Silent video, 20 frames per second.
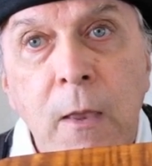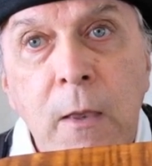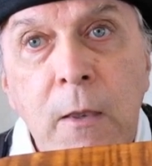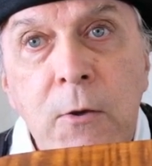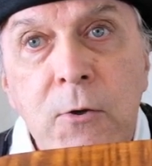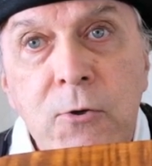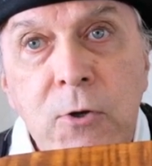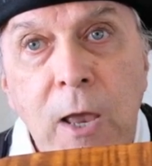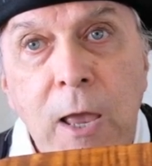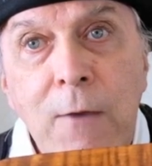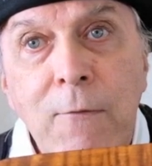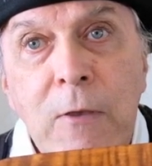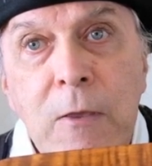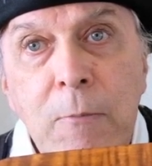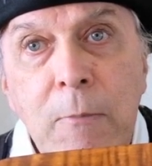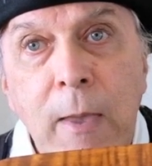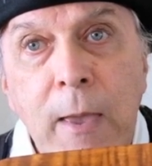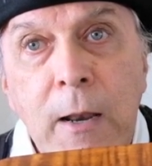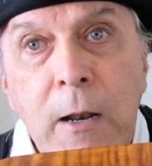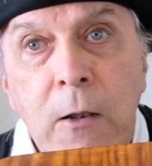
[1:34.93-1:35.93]

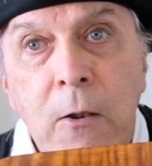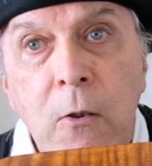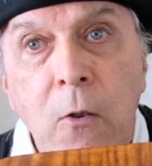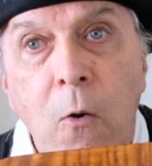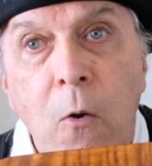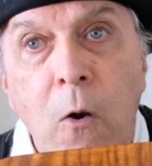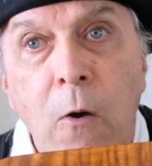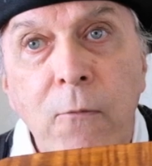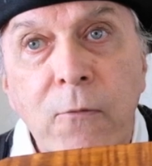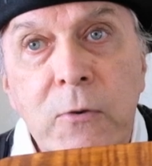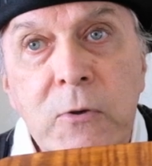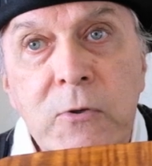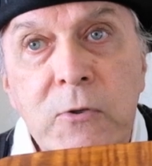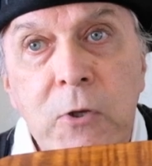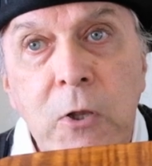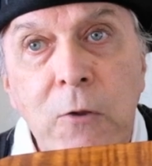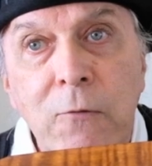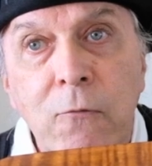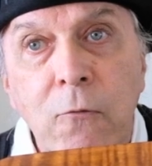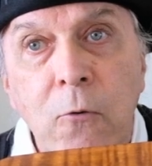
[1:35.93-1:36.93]
Shaving metal off the
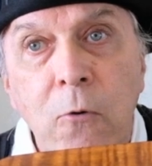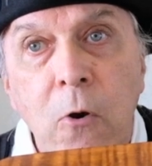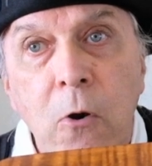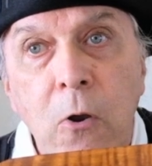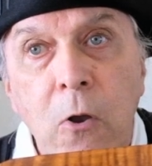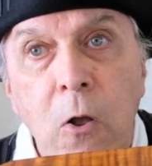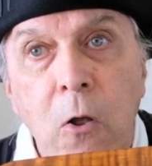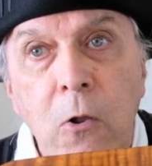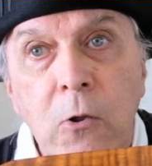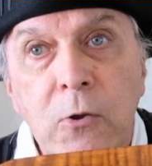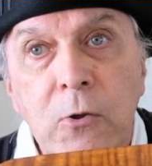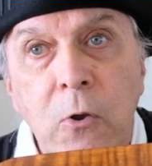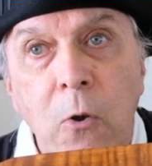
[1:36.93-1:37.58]
silver or gold